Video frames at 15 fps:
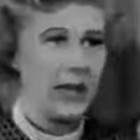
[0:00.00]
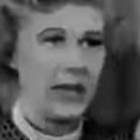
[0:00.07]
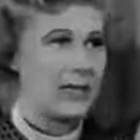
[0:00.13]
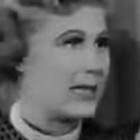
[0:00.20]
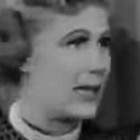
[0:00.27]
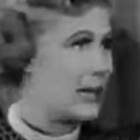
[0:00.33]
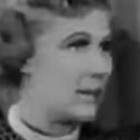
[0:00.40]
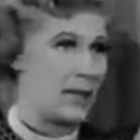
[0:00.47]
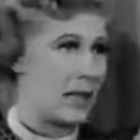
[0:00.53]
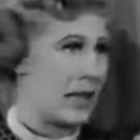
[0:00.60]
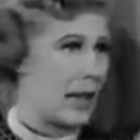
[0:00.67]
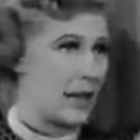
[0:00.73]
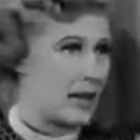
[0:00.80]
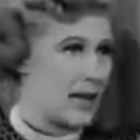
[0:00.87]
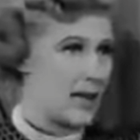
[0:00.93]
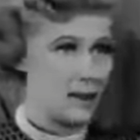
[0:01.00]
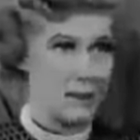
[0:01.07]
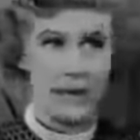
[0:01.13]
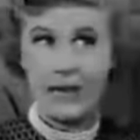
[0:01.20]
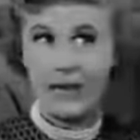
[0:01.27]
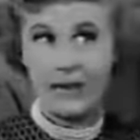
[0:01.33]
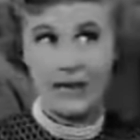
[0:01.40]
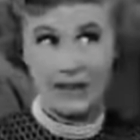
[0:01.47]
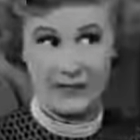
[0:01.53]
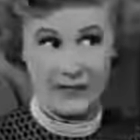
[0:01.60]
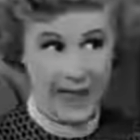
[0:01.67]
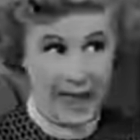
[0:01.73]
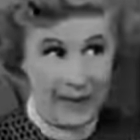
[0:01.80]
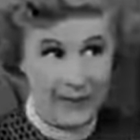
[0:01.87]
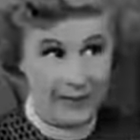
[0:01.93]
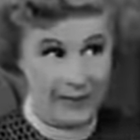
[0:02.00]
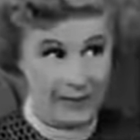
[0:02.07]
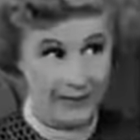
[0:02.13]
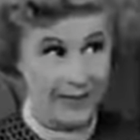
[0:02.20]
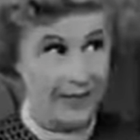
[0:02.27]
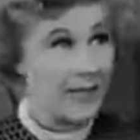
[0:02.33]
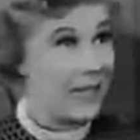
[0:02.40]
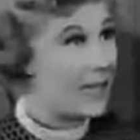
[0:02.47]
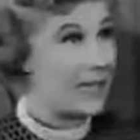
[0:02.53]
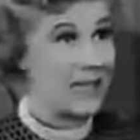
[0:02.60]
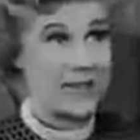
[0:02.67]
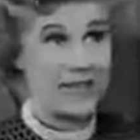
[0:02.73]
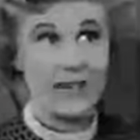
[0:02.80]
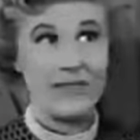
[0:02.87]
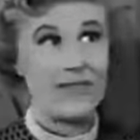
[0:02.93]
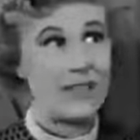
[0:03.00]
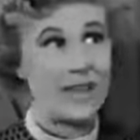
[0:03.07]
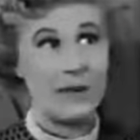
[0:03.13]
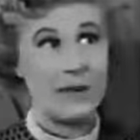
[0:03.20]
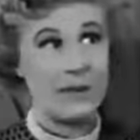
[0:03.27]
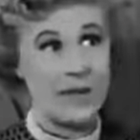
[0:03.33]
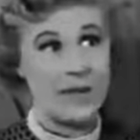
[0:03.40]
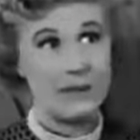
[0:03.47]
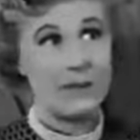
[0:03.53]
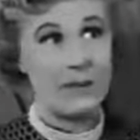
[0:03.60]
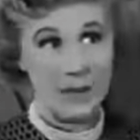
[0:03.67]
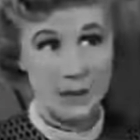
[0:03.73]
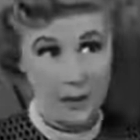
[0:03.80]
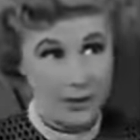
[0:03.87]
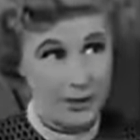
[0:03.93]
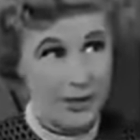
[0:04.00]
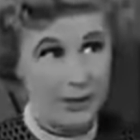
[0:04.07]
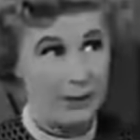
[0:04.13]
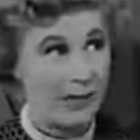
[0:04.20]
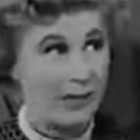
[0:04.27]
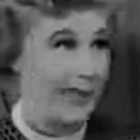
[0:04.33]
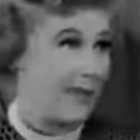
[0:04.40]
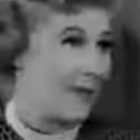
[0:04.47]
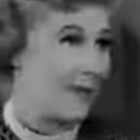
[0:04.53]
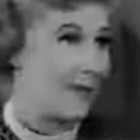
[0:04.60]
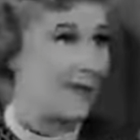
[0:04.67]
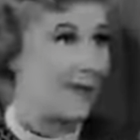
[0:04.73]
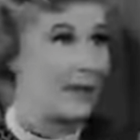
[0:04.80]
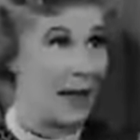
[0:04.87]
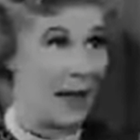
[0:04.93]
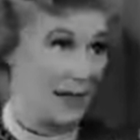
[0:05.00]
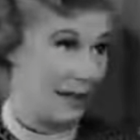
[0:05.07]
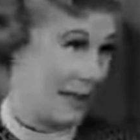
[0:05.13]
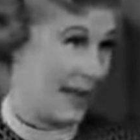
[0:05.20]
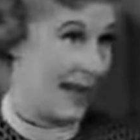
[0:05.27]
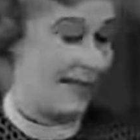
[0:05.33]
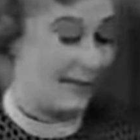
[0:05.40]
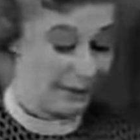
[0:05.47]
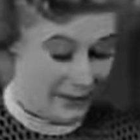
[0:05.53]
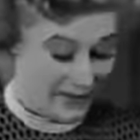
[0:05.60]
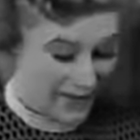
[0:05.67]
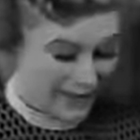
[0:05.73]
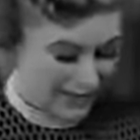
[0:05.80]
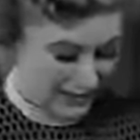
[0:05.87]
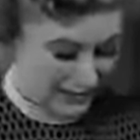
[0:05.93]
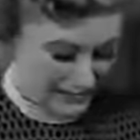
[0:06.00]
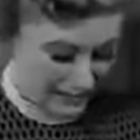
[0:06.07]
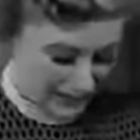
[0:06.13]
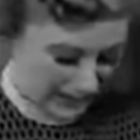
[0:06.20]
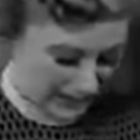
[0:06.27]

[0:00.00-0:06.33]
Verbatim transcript: Yeah, it seems that I'm not spending enough time with him. He says every time he asks me to go someplace with him, I have a meeting.